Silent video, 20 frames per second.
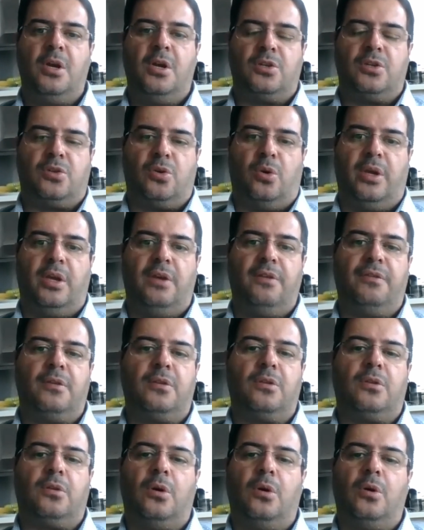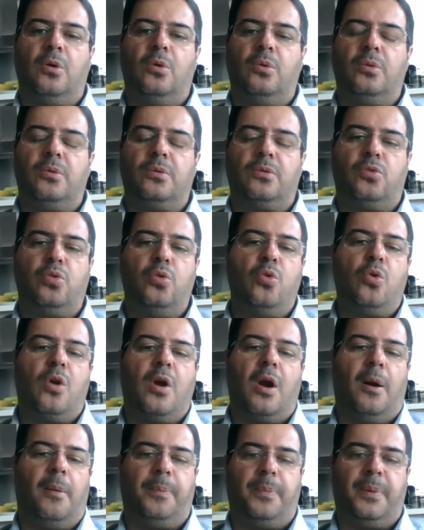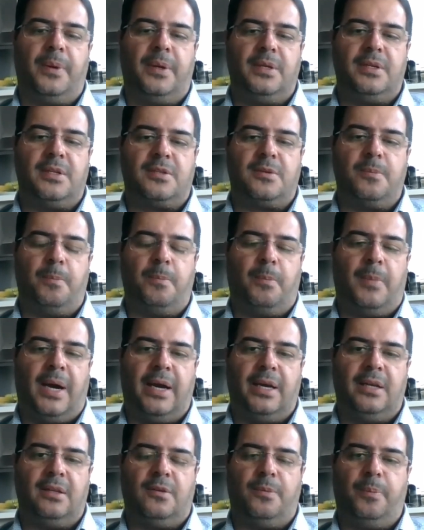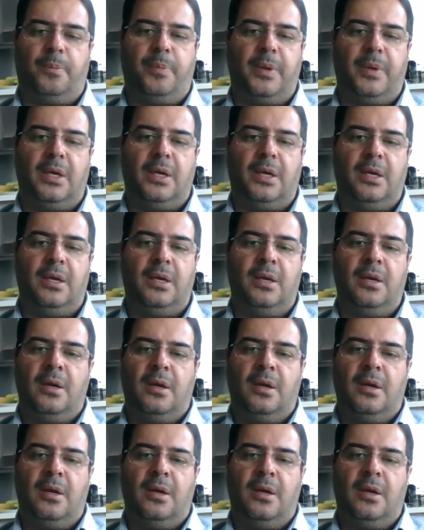So even though two companies might be